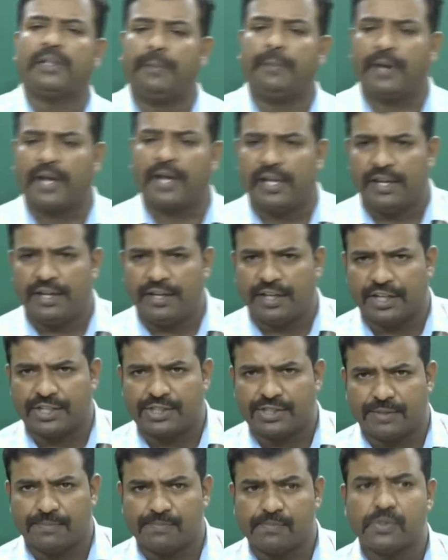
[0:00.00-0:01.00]
mathematical
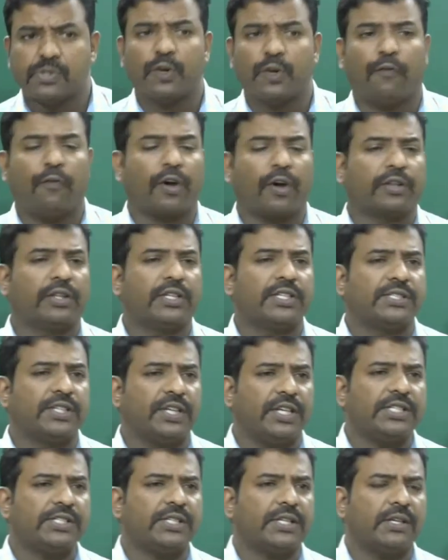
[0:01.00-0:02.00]
induction? So for this
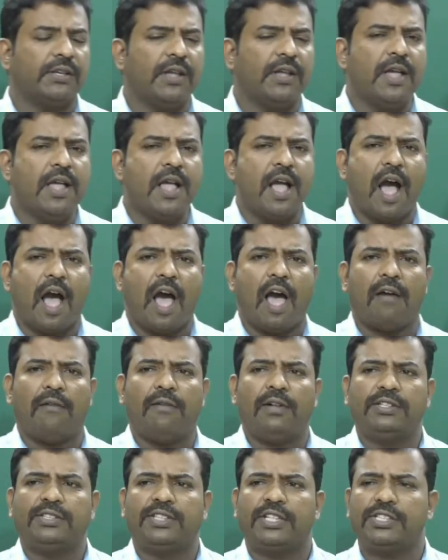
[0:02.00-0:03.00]
reason, I
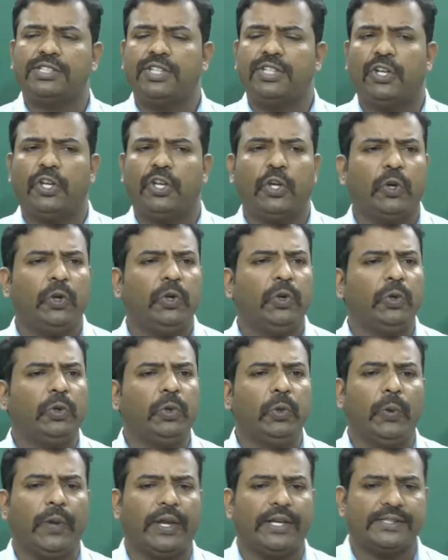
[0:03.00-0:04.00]
will just give you
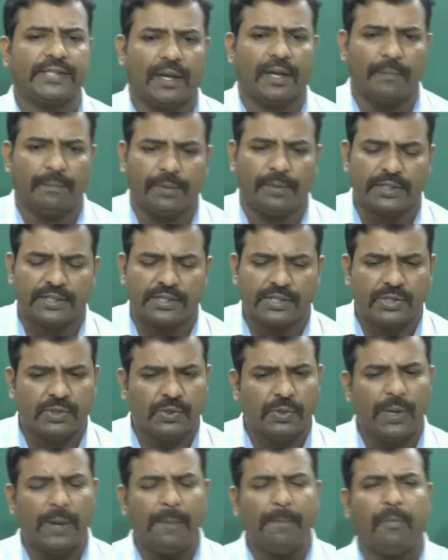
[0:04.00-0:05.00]
two examples,
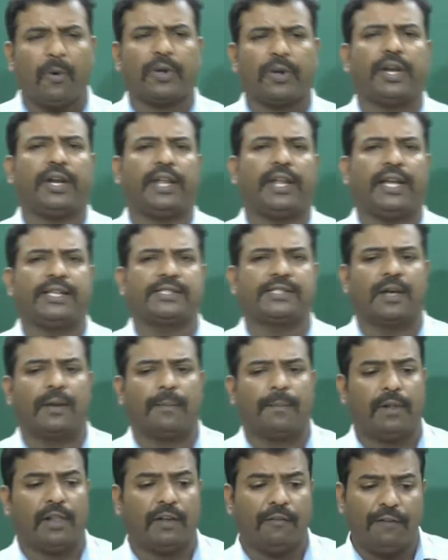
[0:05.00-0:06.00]
two important
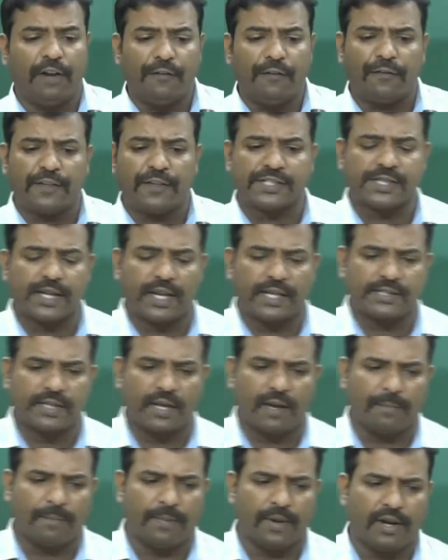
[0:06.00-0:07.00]
examples. The very first
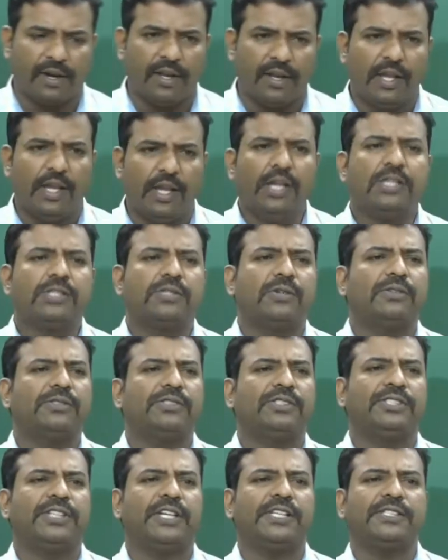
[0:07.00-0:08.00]
example. So
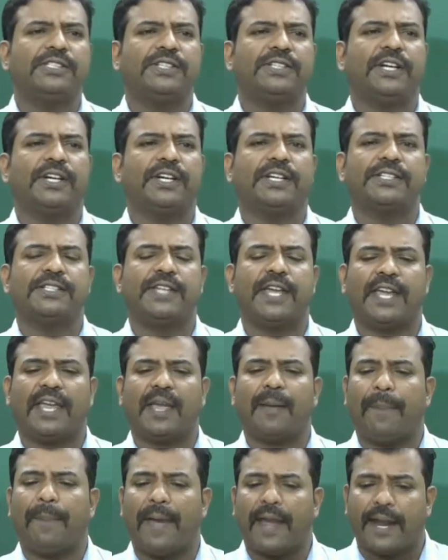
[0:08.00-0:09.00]
just
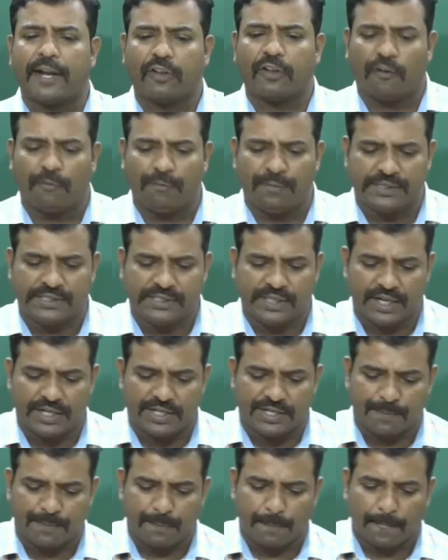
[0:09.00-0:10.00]
take a packet of
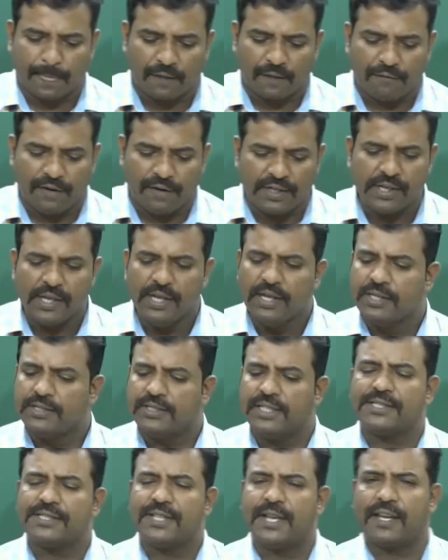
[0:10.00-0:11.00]
biscuit. Fine.
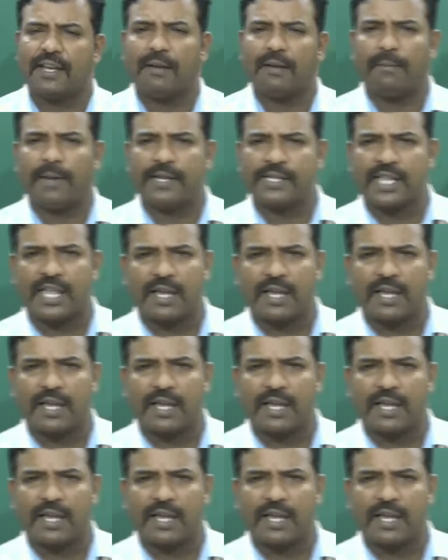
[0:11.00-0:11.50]
Just take a